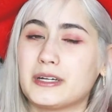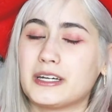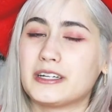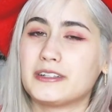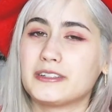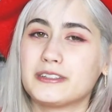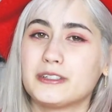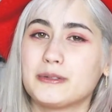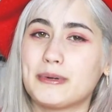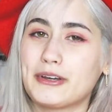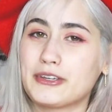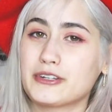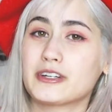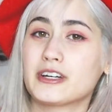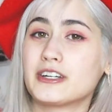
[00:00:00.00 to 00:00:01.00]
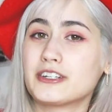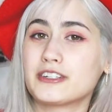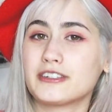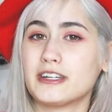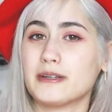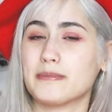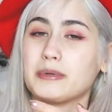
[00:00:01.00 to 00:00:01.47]
I don't know about your
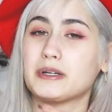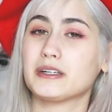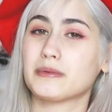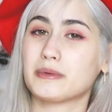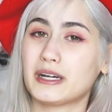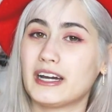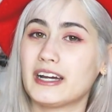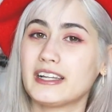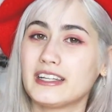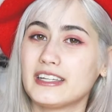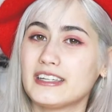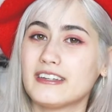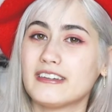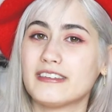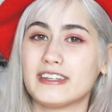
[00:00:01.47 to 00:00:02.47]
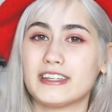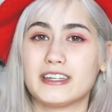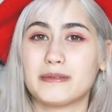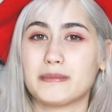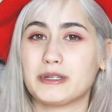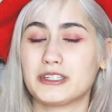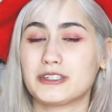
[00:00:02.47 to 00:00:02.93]
country, but where I live
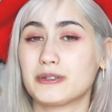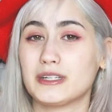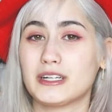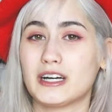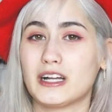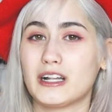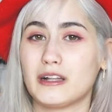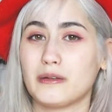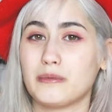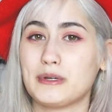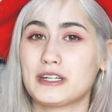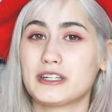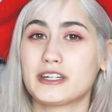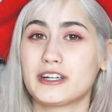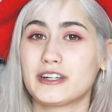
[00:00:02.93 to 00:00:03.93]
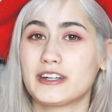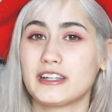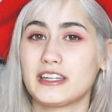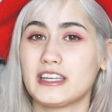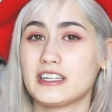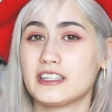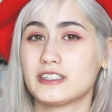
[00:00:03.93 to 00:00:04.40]
in Montreal, we are
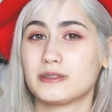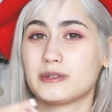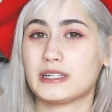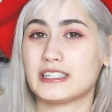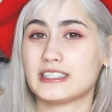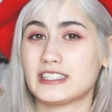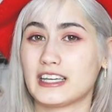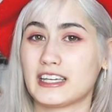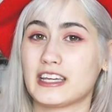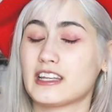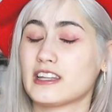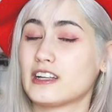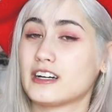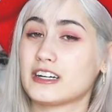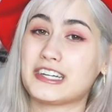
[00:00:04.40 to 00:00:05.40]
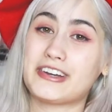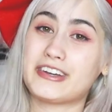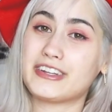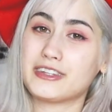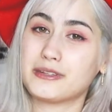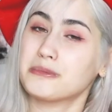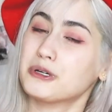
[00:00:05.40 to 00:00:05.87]
currently into our 2nd lockdown
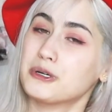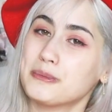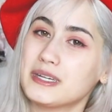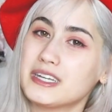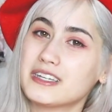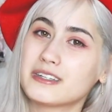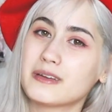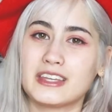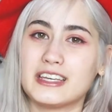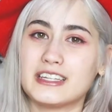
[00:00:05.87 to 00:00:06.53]
at the moment.